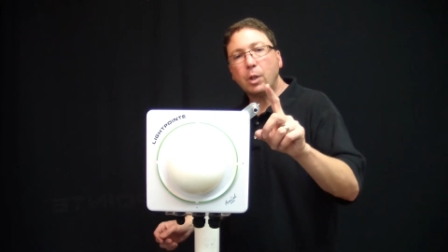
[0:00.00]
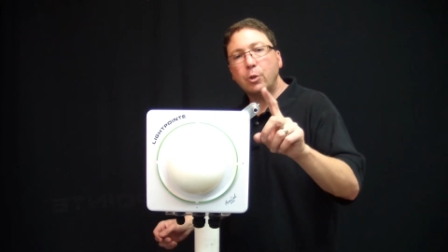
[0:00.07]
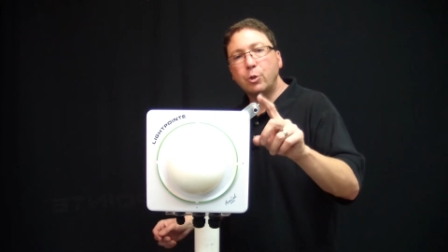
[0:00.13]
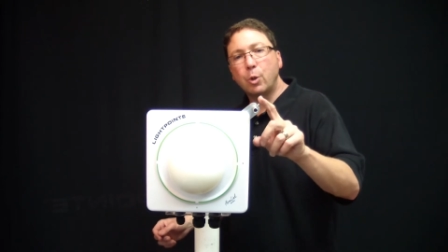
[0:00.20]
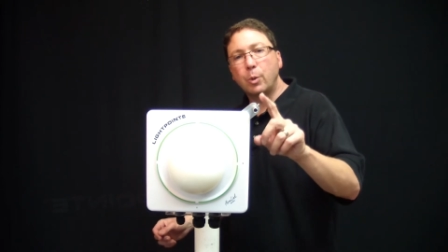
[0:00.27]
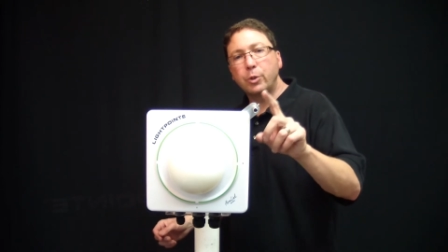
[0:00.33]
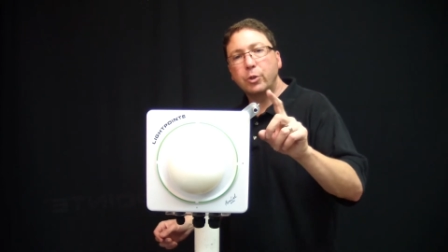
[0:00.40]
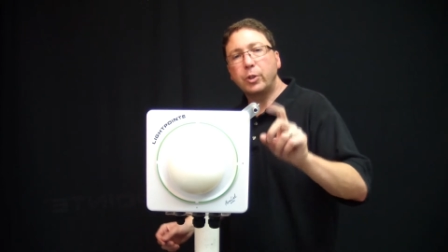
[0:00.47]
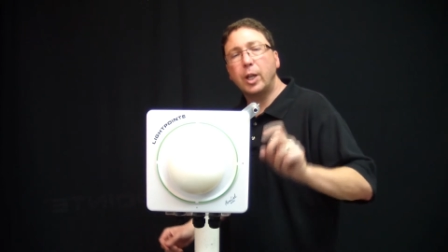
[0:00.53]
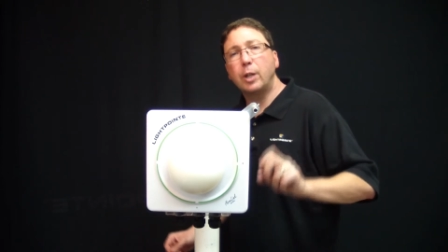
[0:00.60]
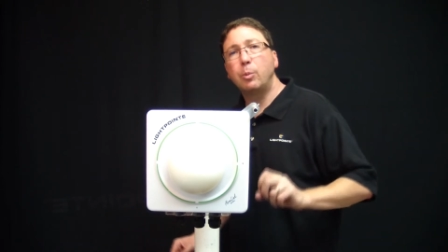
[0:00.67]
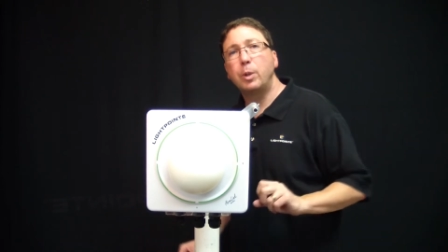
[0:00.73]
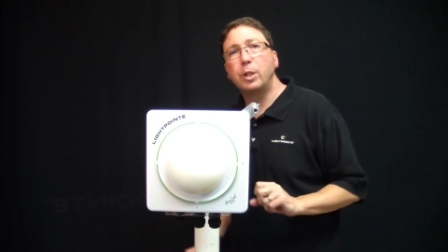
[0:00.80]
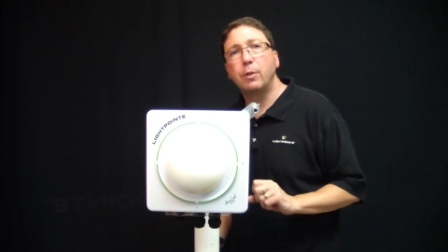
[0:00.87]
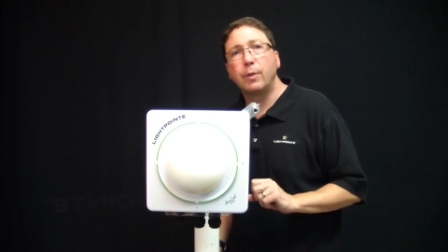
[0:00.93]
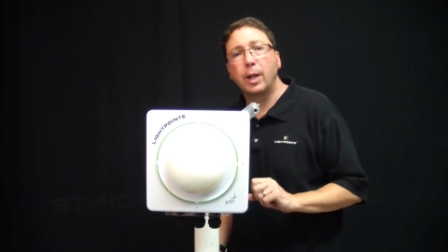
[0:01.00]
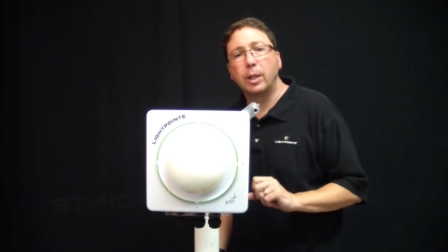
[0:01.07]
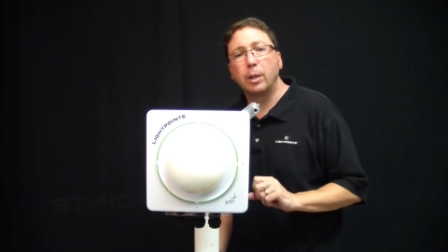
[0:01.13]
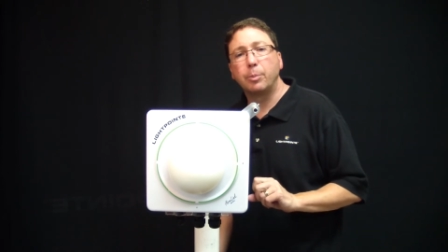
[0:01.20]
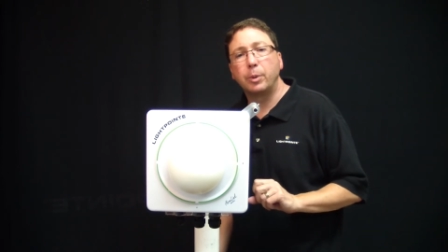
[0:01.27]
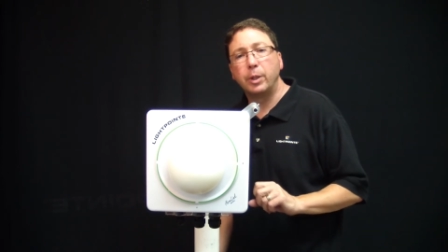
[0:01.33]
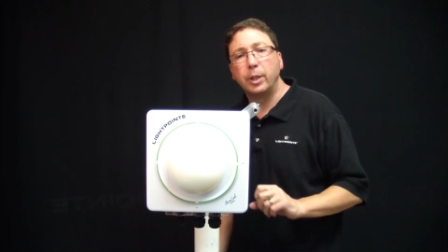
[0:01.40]
So instead we
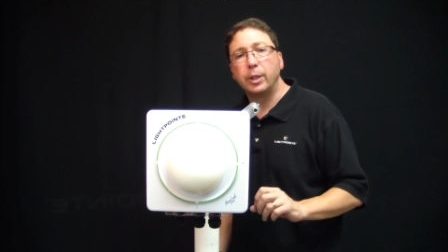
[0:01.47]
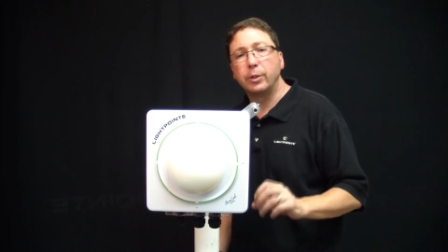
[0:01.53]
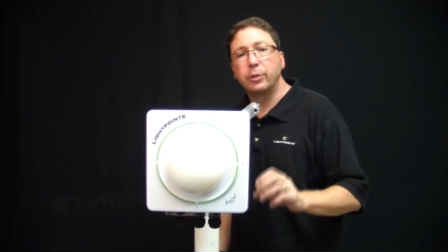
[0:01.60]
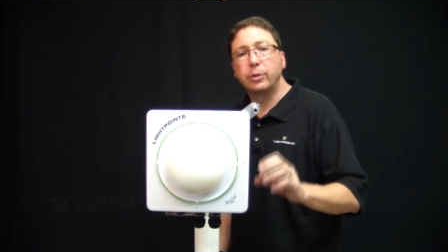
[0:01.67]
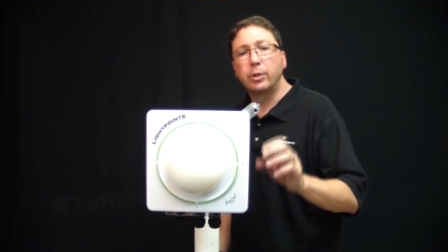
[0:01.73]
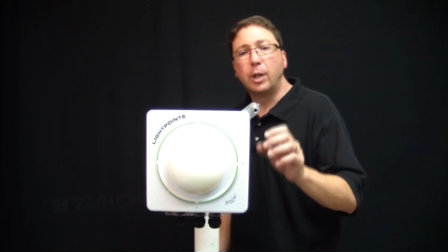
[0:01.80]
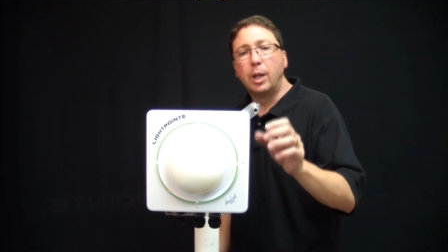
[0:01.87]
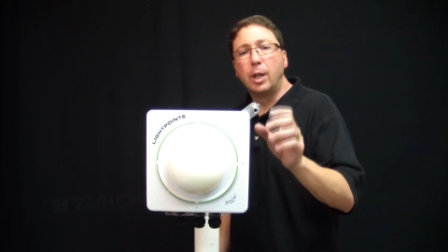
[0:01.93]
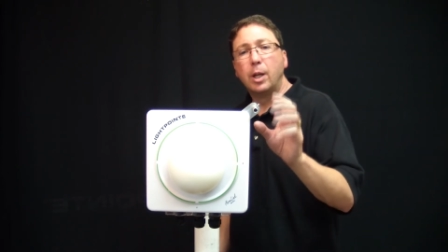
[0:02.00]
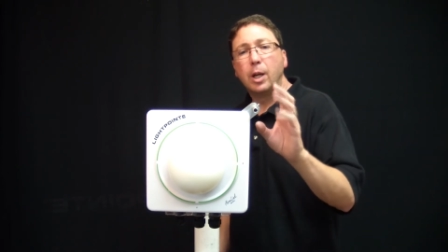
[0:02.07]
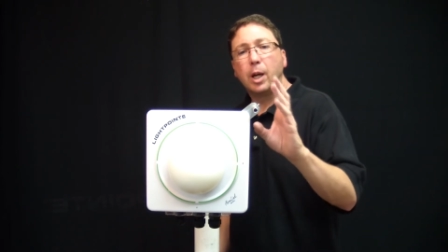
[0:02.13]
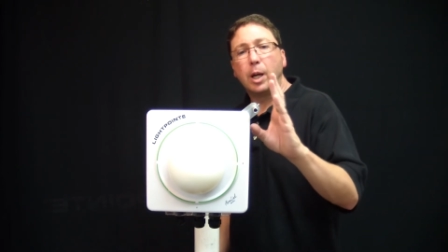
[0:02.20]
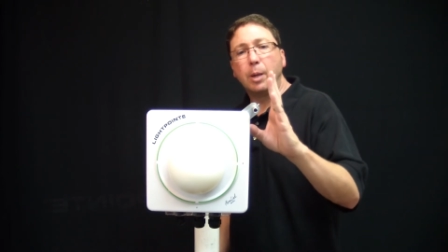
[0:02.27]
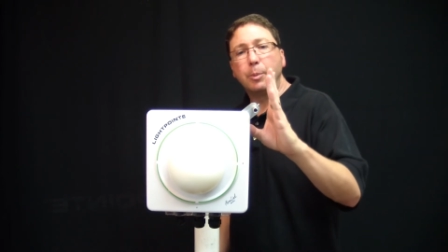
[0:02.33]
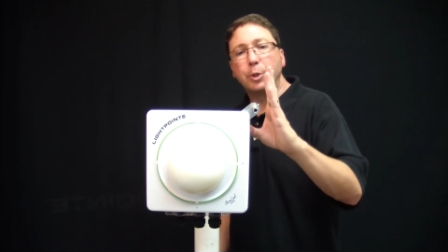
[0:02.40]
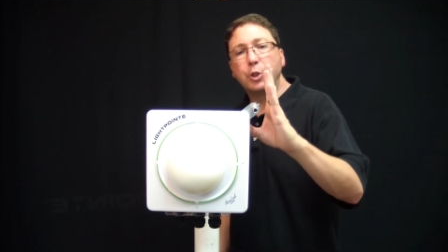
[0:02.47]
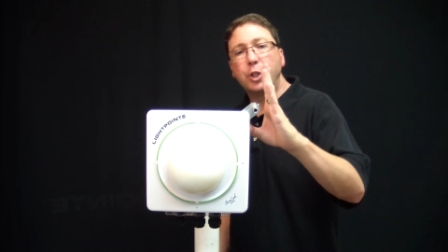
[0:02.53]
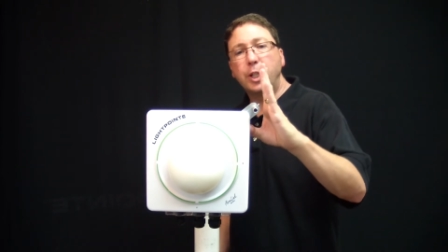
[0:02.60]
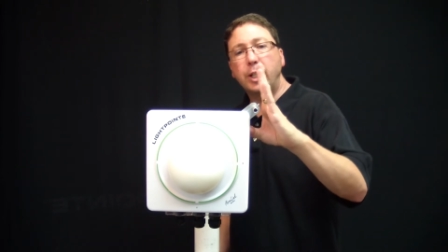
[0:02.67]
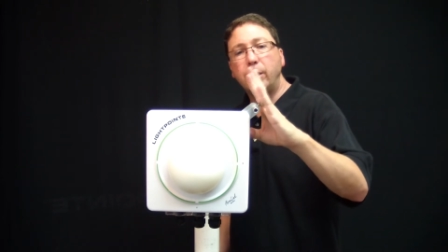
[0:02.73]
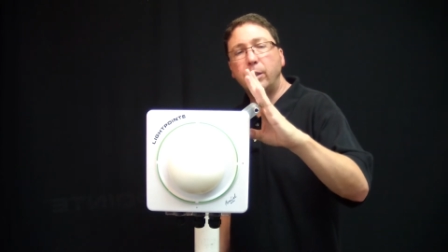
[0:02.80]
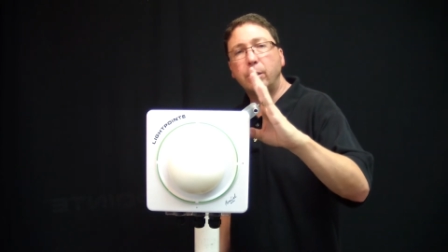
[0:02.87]
developed this uh,
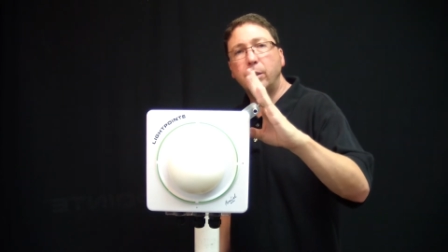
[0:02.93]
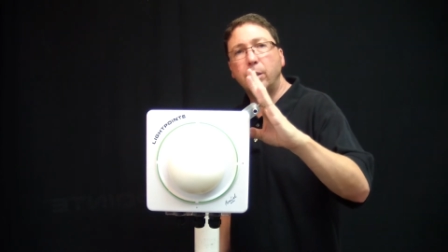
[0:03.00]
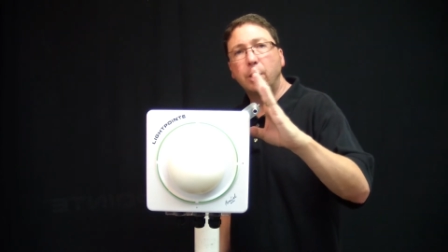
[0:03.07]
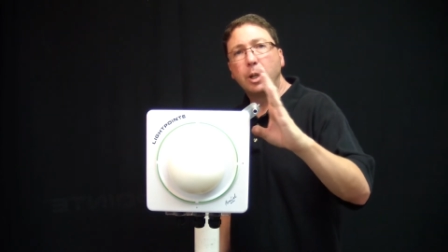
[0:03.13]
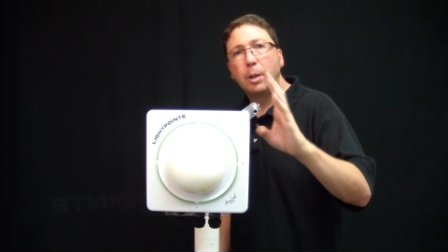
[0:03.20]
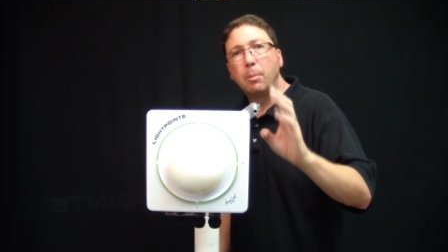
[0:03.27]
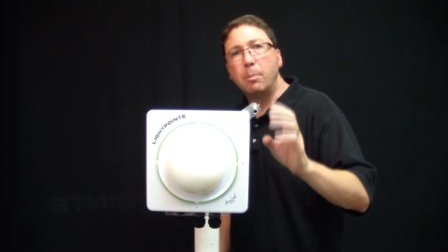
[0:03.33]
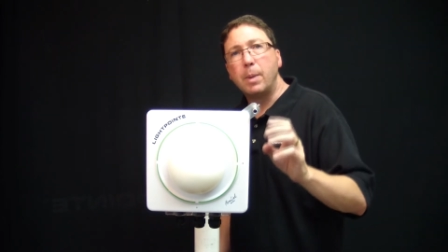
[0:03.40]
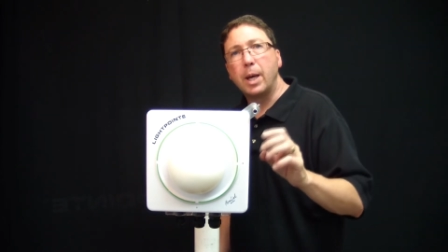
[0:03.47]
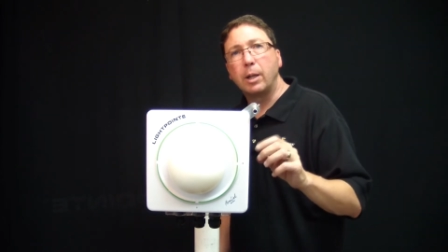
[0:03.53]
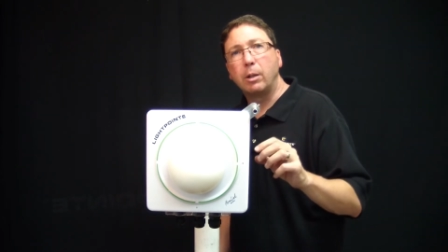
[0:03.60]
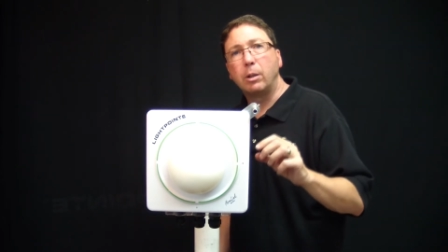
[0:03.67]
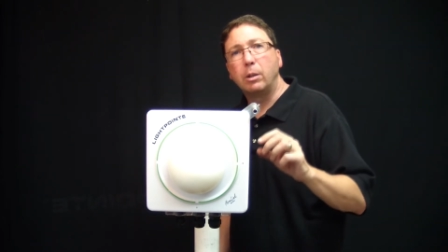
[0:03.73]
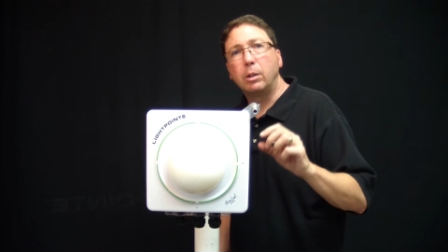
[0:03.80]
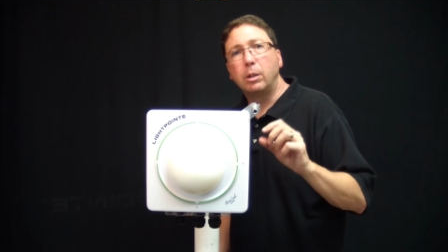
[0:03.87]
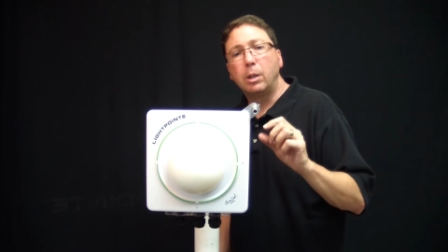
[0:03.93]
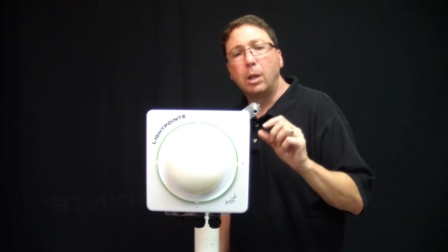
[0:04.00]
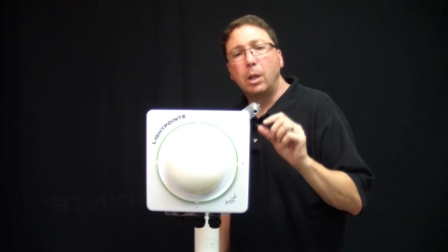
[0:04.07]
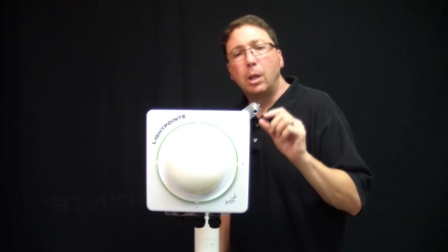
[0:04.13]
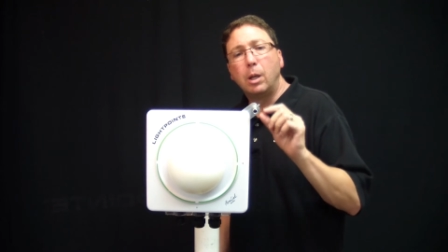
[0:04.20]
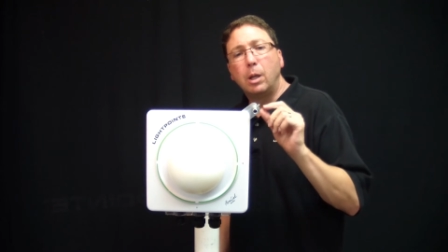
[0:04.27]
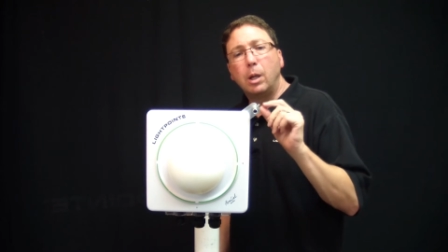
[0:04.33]
machined metal
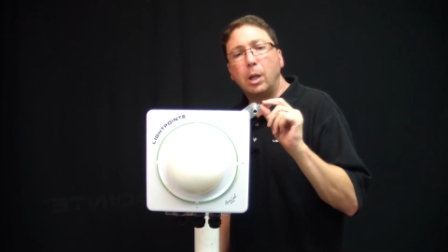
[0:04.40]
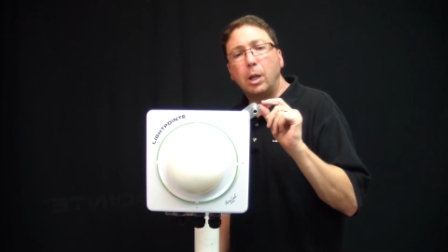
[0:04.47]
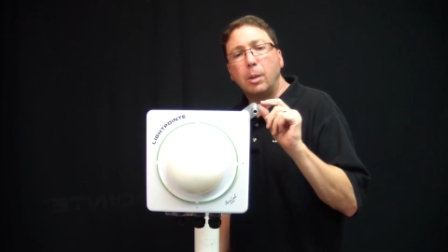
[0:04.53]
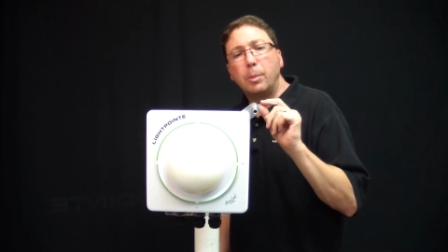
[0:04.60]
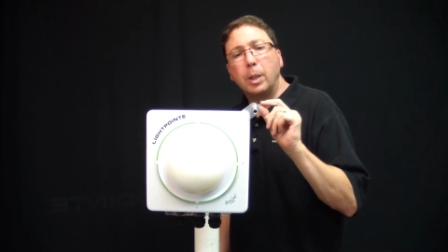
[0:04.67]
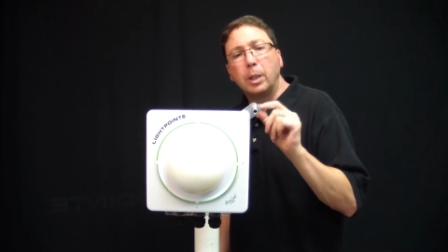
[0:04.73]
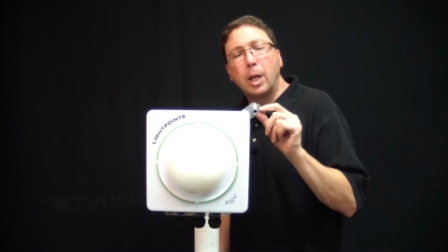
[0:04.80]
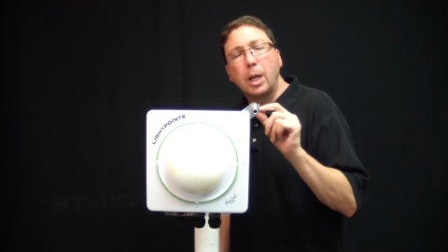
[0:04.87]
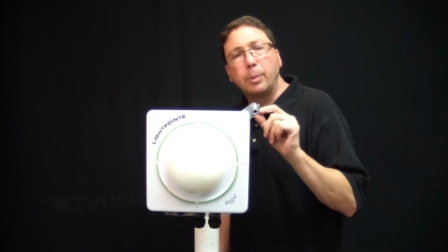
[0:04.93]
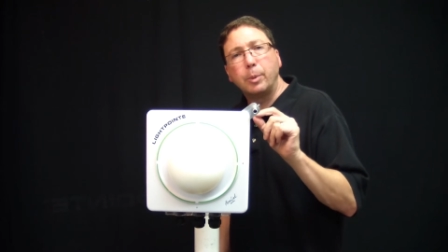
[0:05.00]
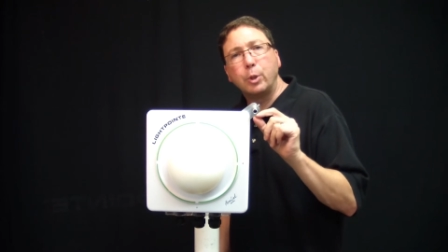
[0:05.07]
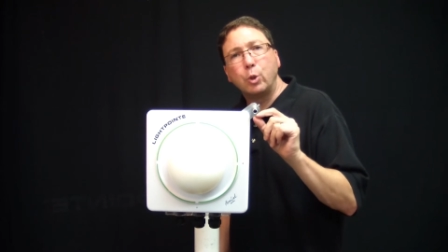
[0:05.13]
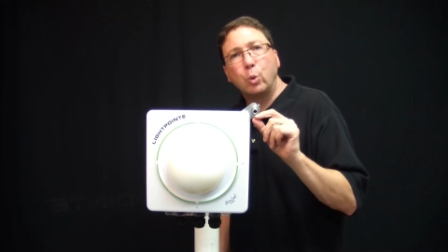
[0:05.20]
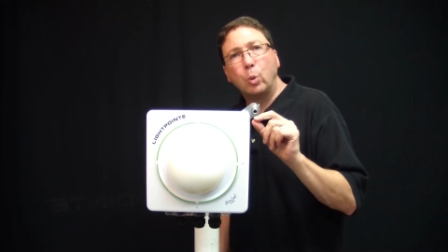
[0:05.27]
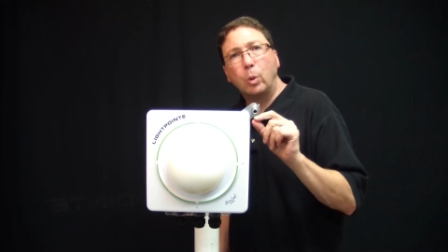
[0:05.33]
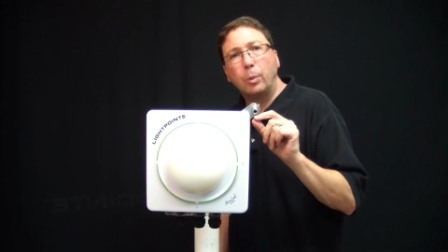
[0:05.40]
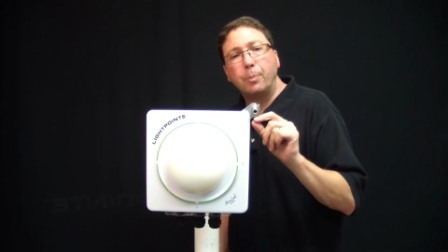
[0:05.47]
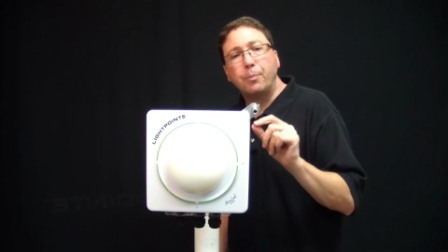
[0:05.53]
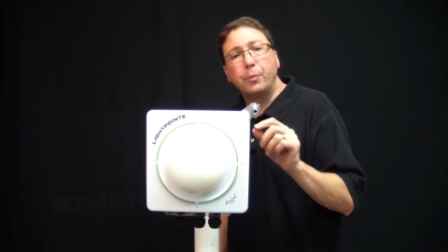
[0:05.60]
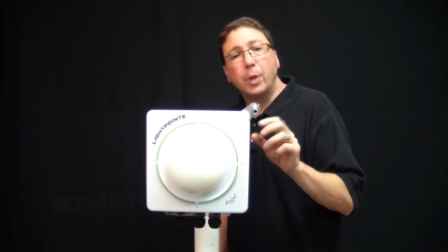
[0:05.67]
um, alignment tool.